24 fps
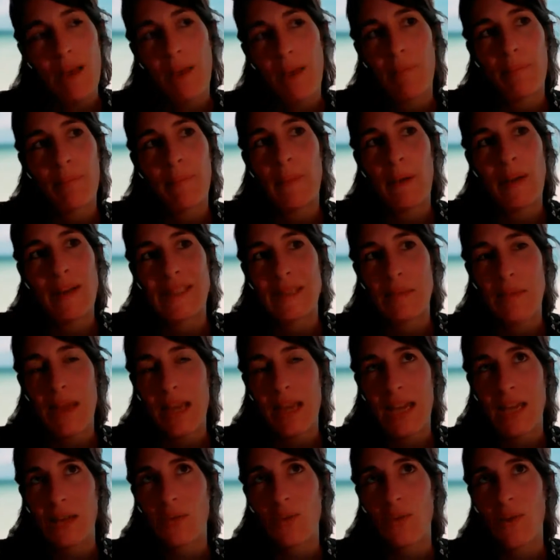
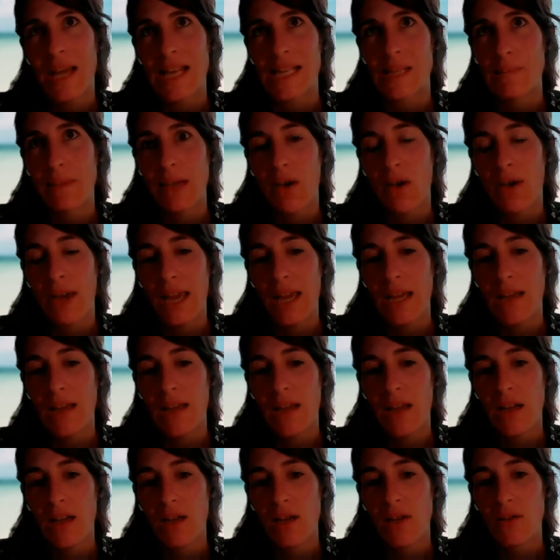policymaker could ask me, okay,
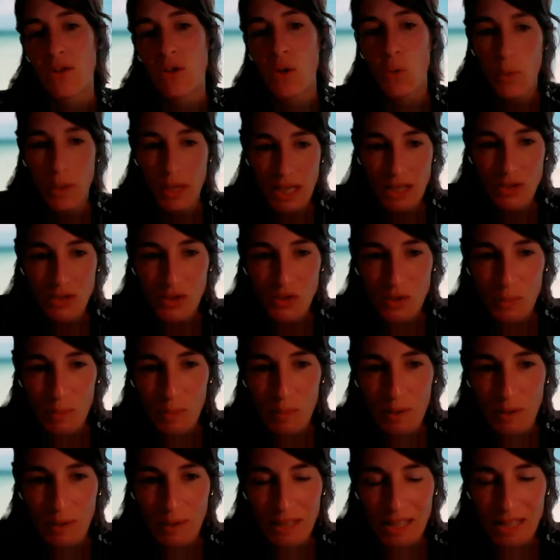do we need to
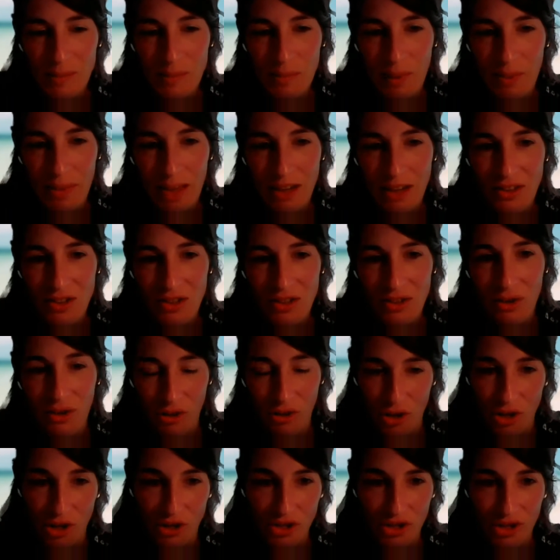support this production or
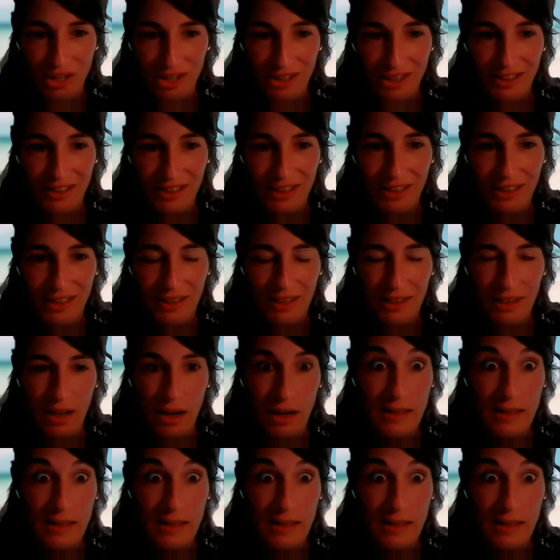not? And